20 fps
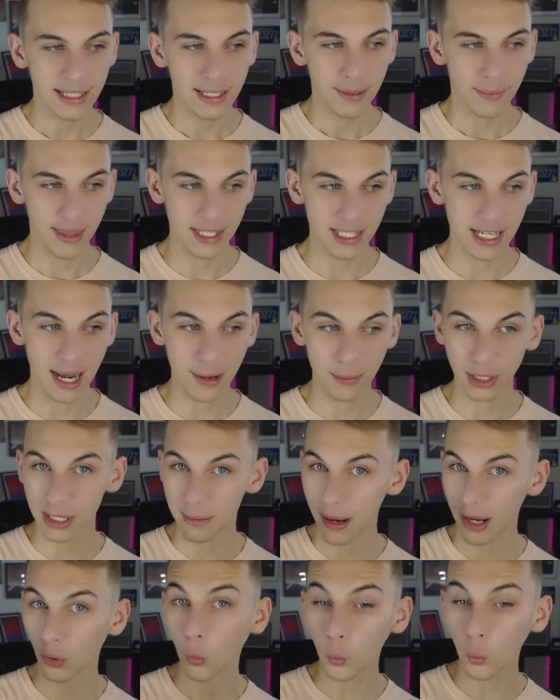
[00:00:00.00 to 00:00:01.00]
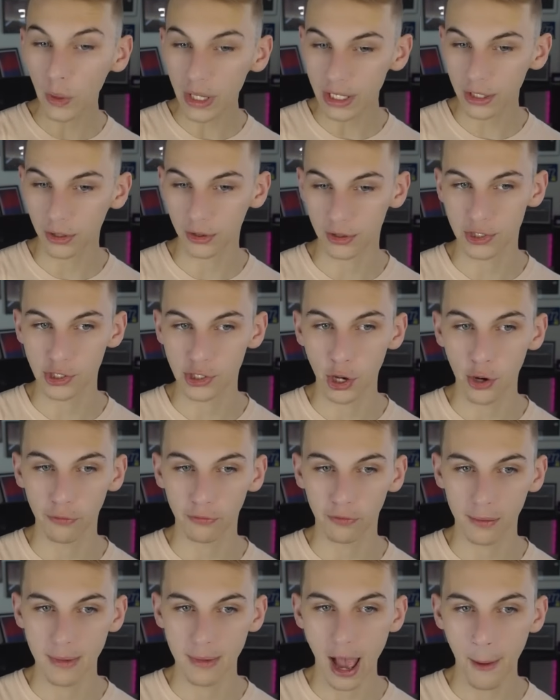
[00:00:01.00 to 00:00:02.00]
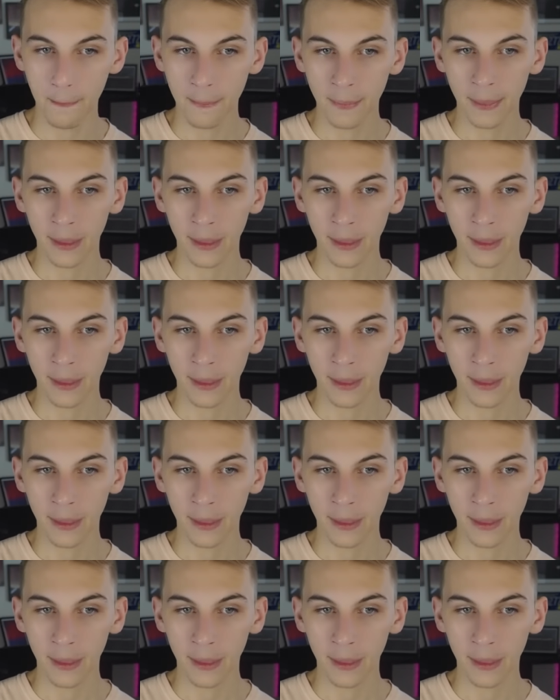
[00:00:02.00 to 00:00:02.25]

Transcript: by the time we get about a week or so from now.